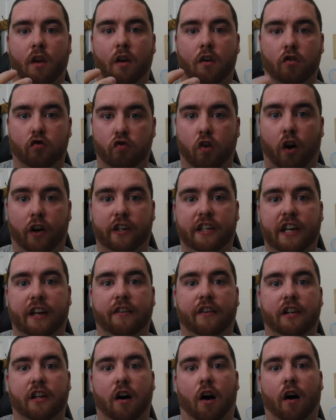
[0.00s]

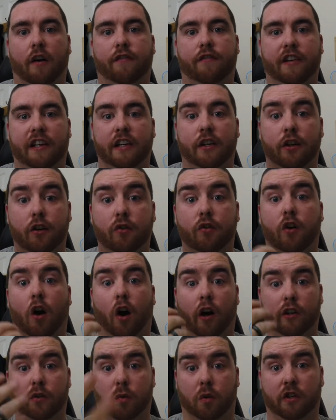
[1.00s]
criteria that I think you
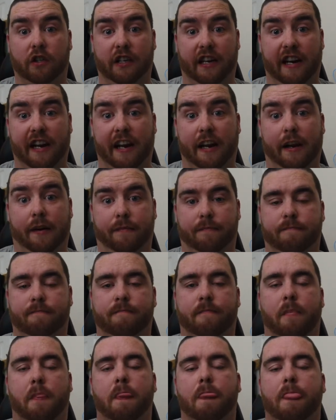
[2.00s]
guys want to hear.
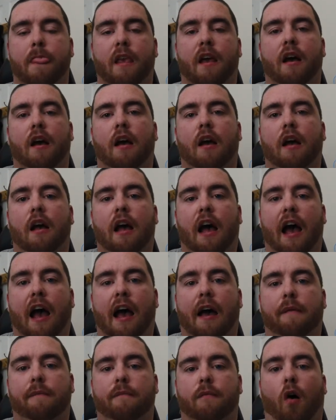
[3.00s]

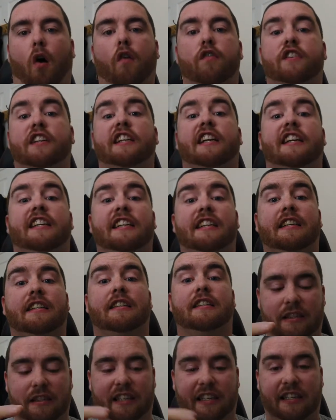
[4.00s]
Obviously, this
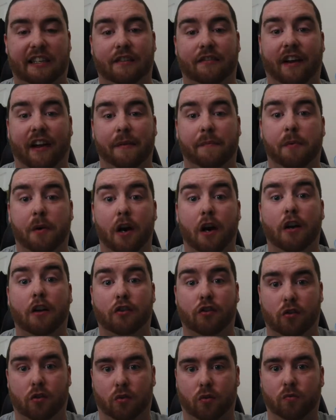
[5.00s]
is very
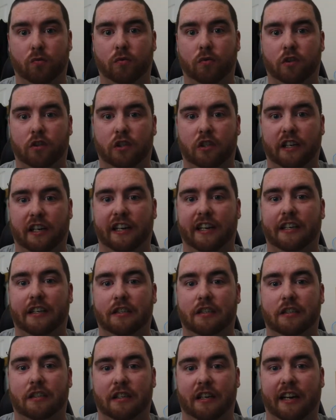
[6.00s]
personal to
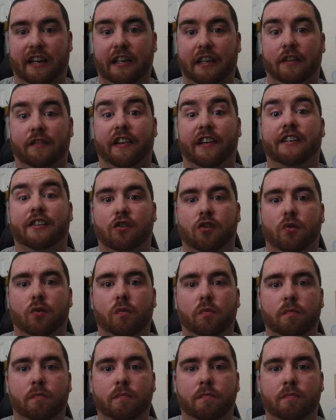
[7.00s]
each individual,
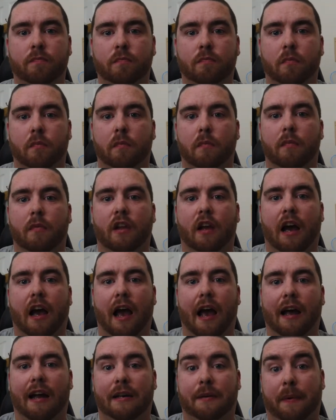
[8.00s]

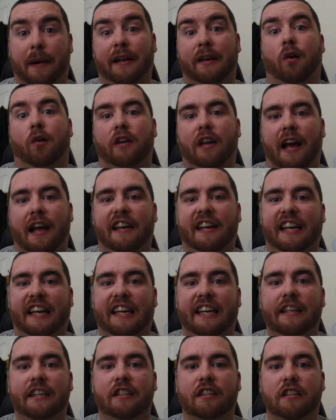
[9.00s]
depending on their
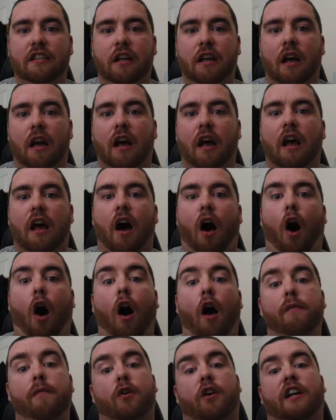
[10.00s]
needs.
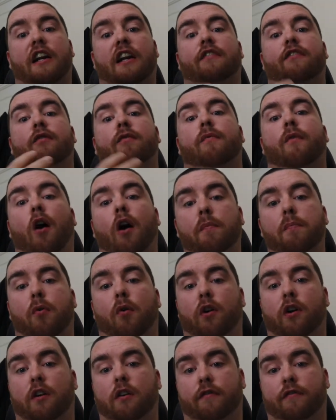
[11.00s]
I'm looking at it from my
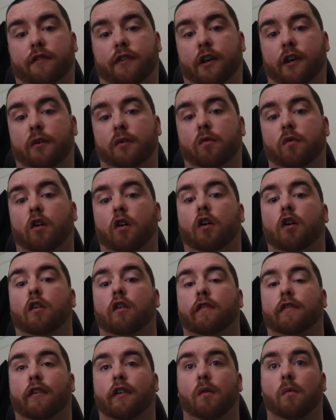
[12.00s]
point of view
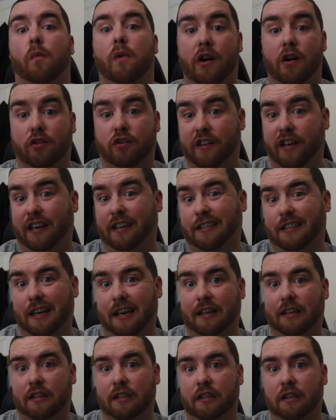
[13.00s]
of wheelchair
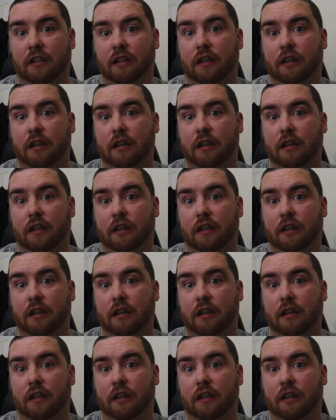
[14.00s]
access.